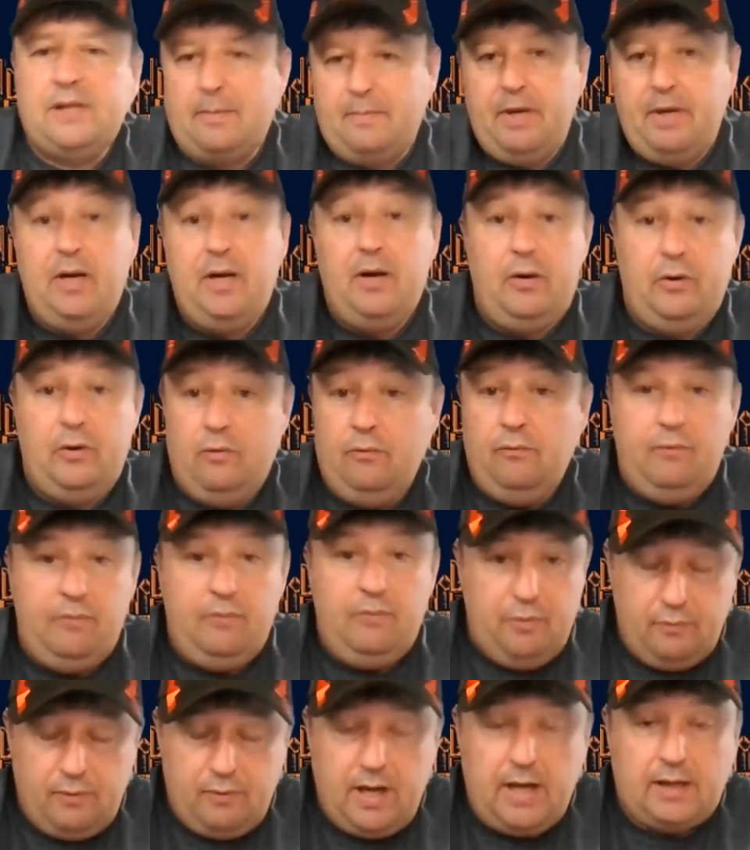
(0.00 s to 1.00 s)
I mean,
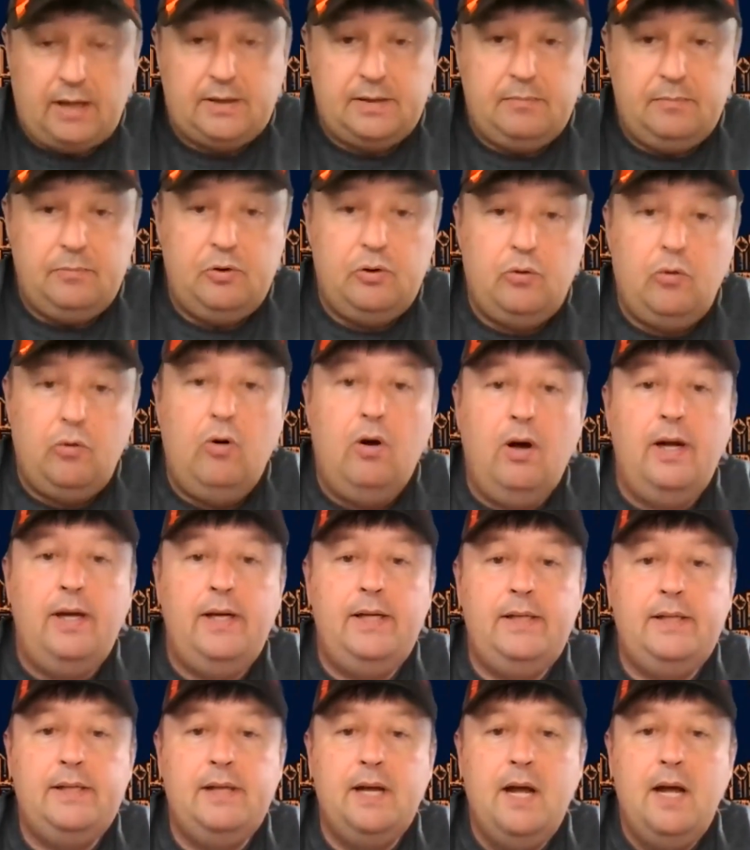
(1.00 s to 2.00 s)
you got some
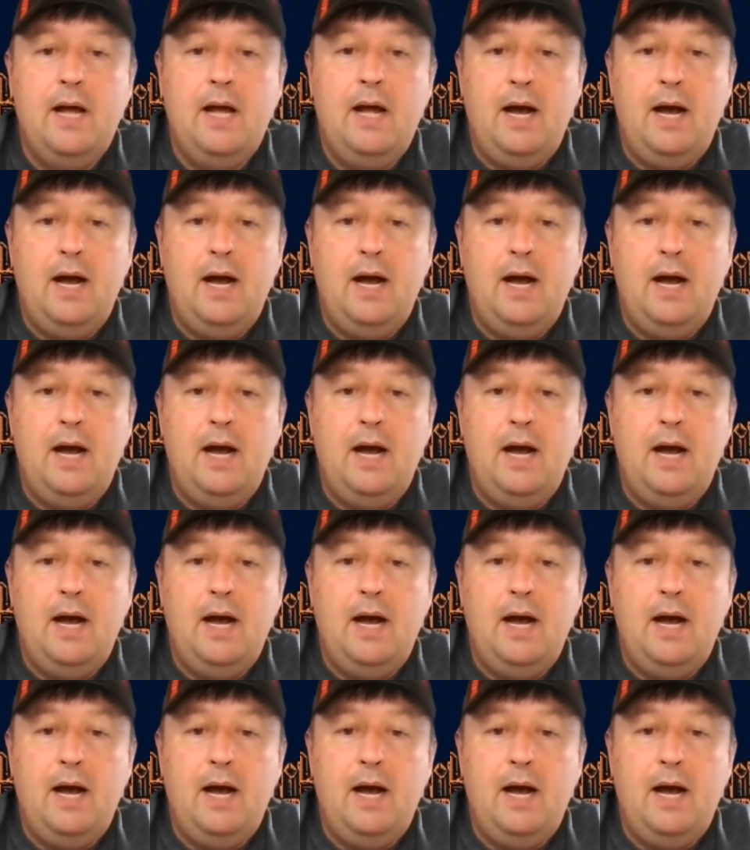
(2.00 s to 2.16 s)
toys.